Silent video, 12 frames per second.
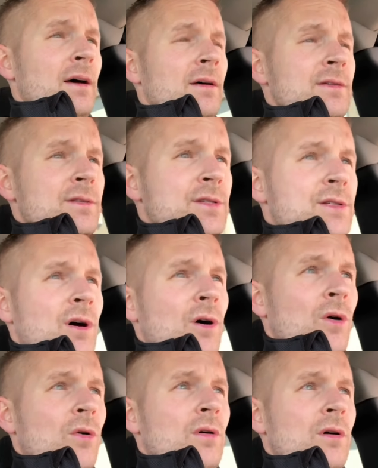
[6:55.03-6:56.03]

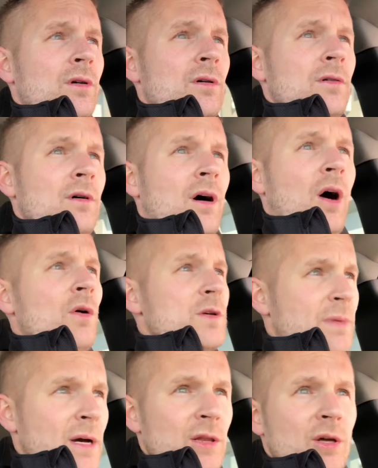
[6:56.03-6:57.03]
So always
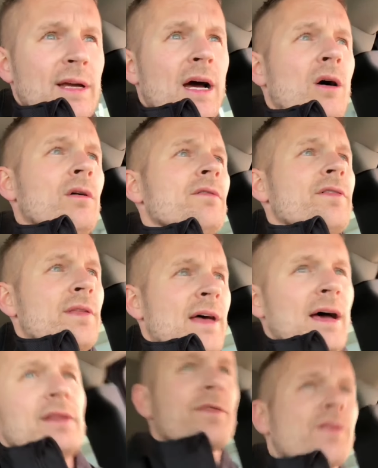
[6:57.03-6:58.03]
be on lookout for
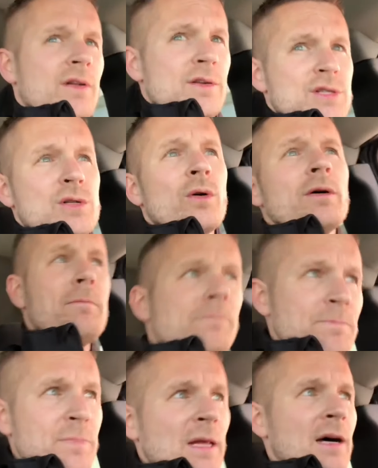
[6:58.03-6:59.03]
that in the front of the store.
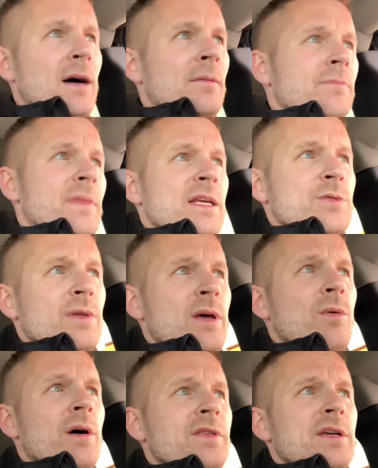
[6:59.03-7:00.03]
That's when they
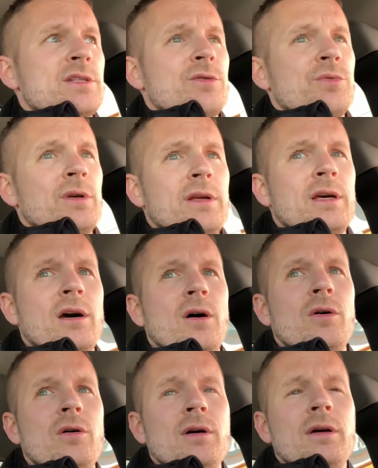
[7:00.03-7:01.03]
want things to really go